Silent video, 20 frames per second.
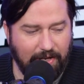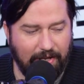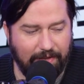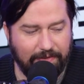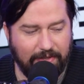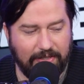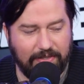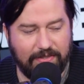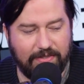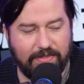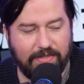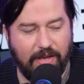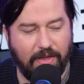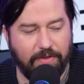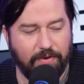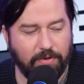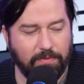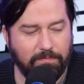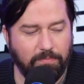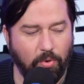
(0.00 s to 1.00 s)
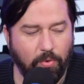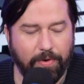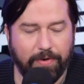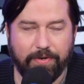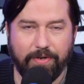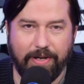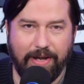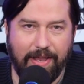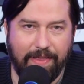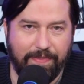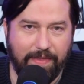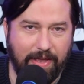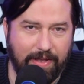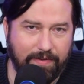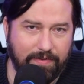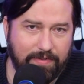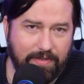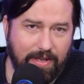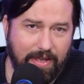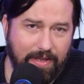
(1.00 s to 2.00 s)
on the southern border, and
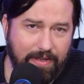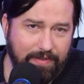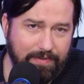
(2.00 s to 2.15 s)
that